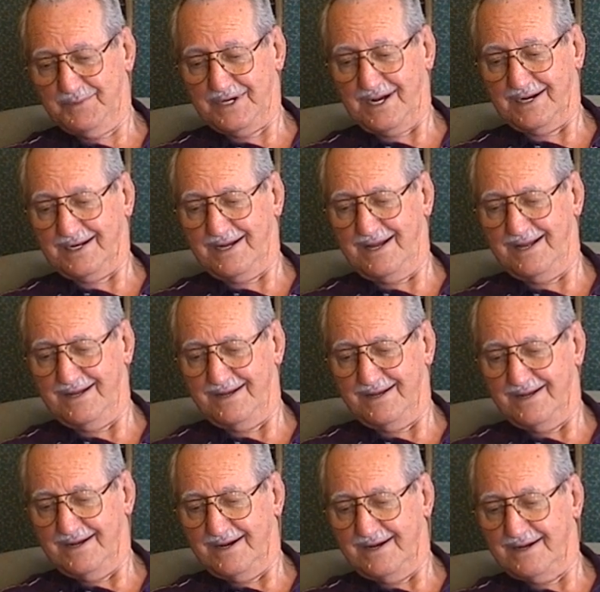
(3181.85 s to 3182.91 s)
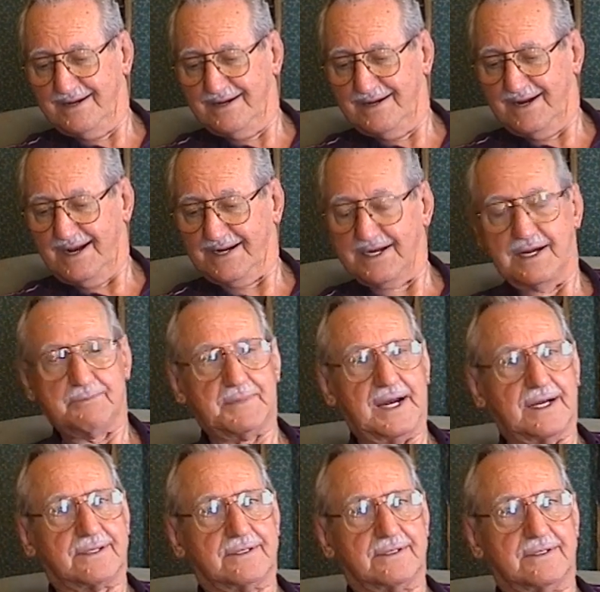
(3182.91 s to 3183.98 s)
But I got, I got
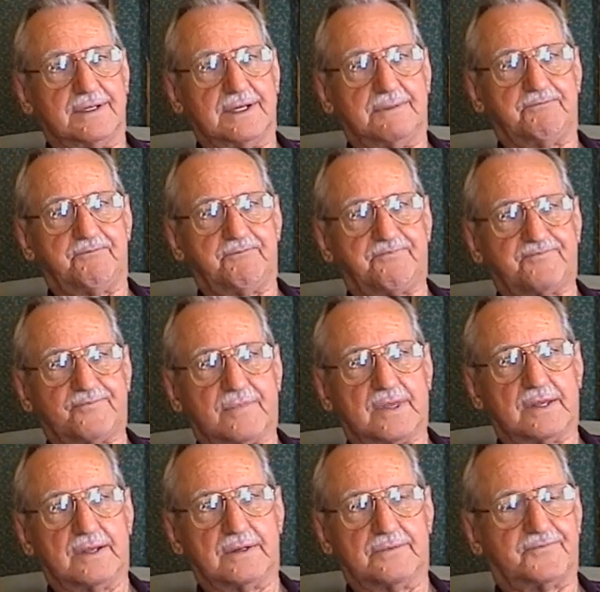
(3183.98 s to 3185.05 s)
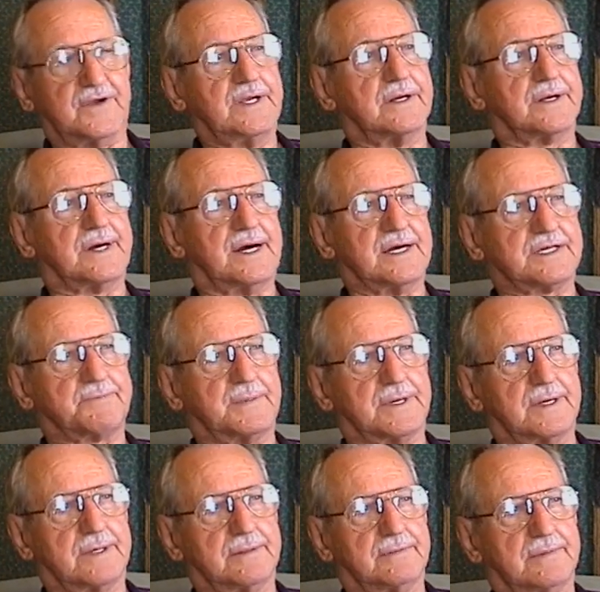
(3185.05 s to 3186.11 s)
back to the field
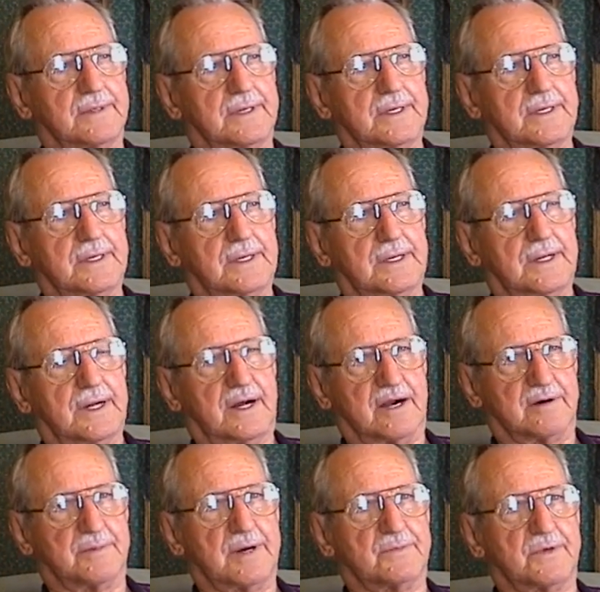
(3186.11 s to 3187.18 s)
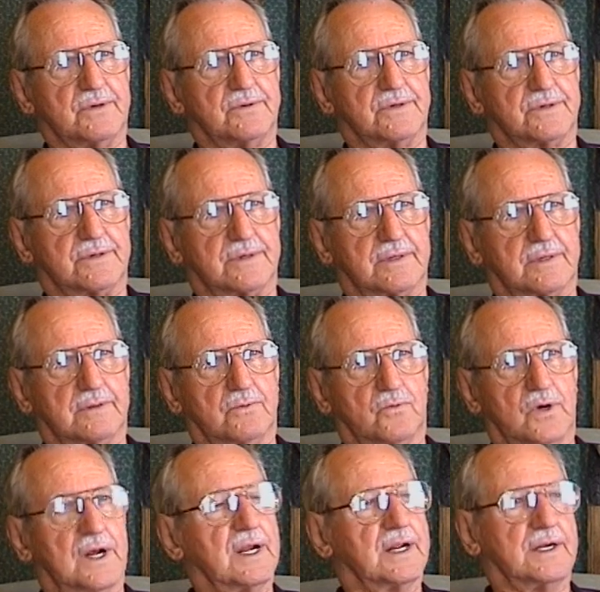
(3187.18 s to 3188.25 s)
hospital. I remember it was
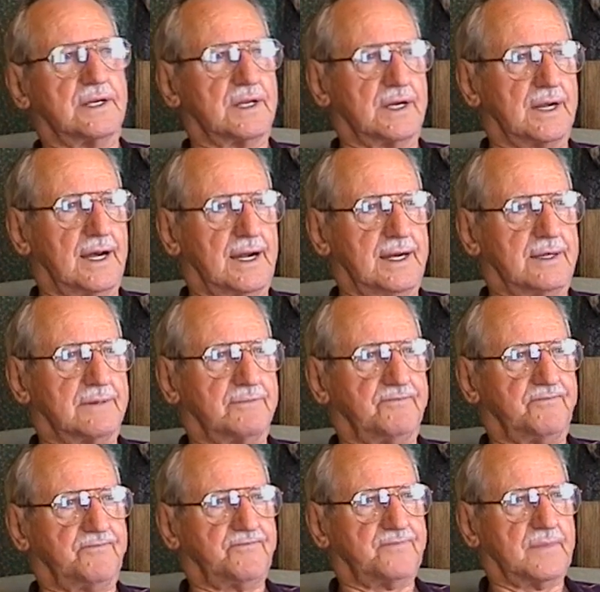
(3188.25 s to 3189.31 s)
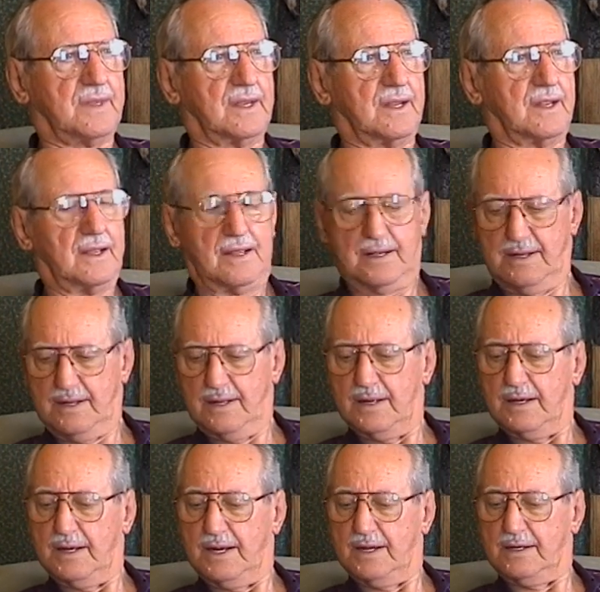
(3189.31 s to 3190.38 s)
well into the night.
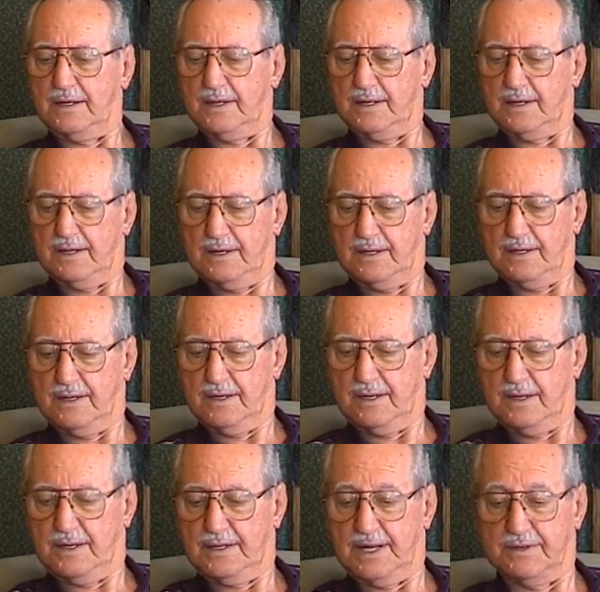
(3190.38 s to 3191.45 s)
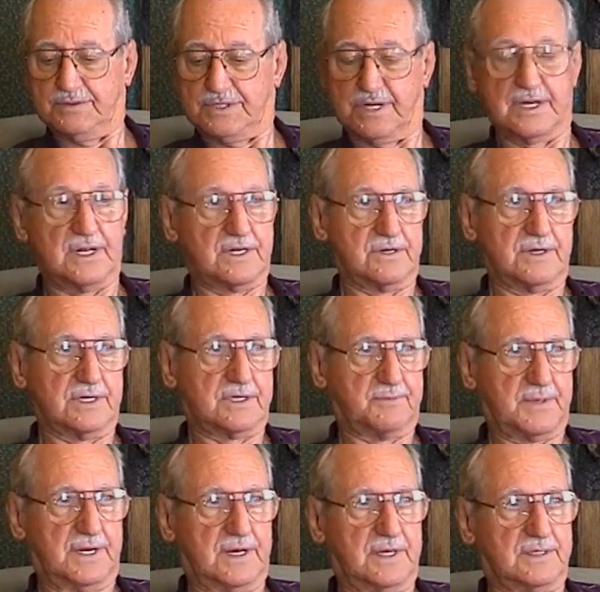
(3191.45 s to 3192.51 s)
And... Uh, that was another
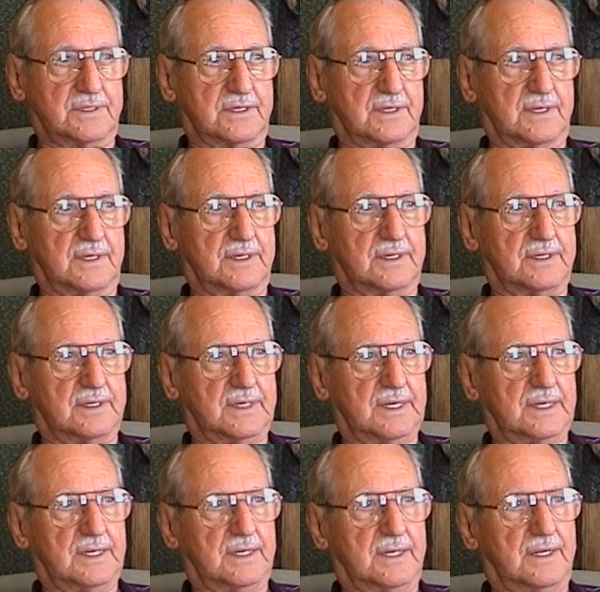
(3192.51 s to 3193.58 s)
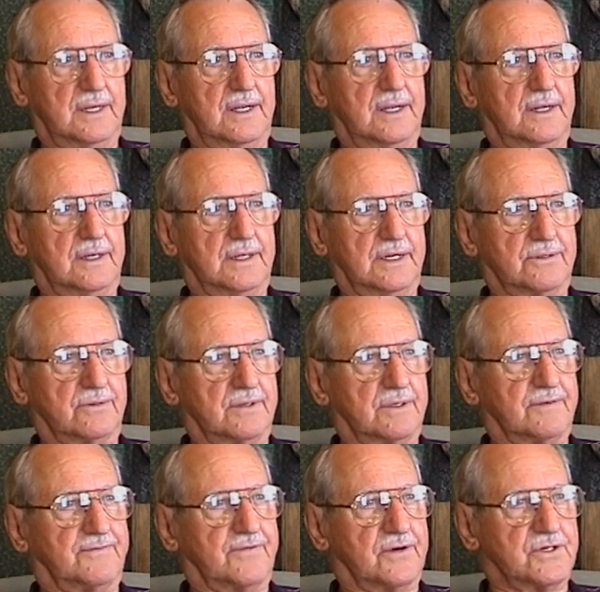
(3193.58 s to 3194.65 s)
experience. Uh, this was
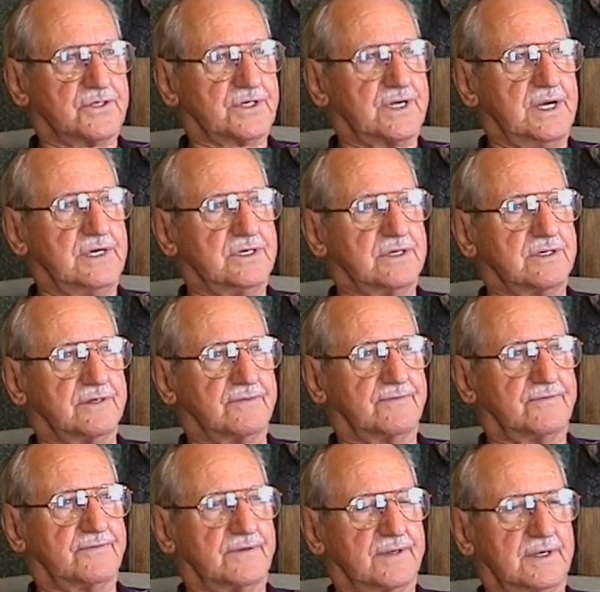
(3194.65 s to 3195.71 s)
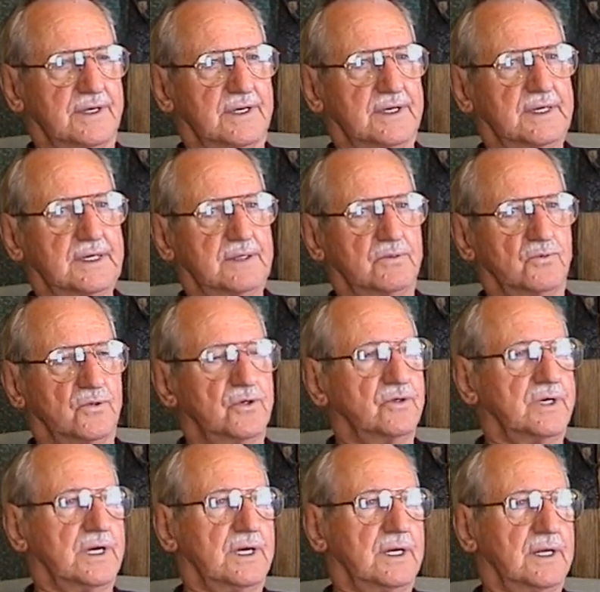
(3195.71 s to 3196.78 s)
the first stages of the
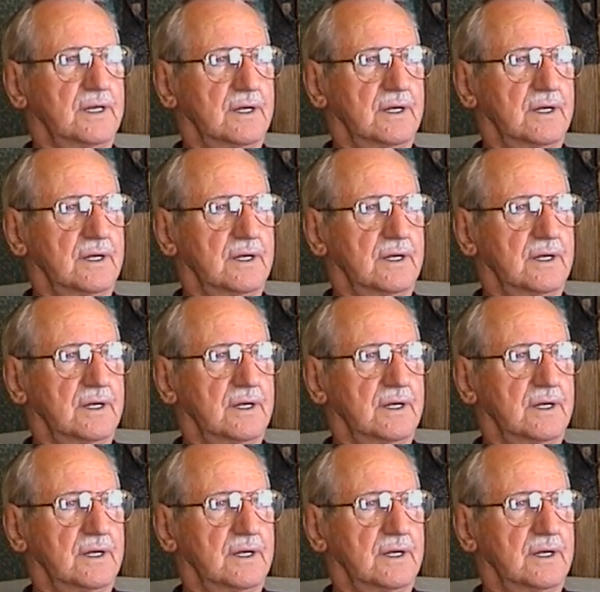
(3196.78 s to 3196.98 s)
wounded.